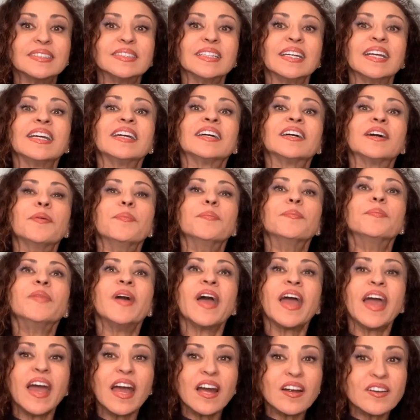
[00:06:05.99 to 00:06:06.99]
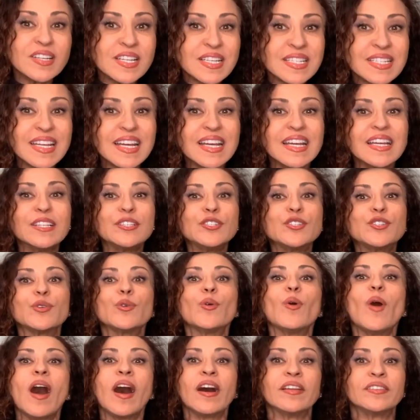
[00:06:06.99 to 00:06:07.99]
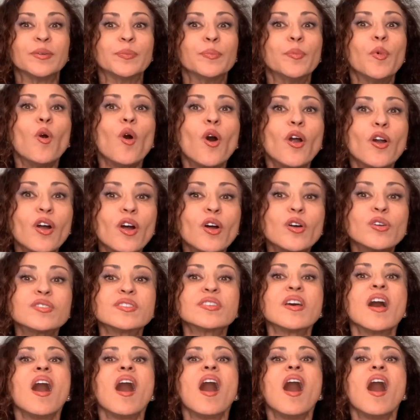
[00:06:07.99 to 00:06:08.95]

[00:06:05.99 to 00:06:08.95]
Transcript: in comparison to other boroughs,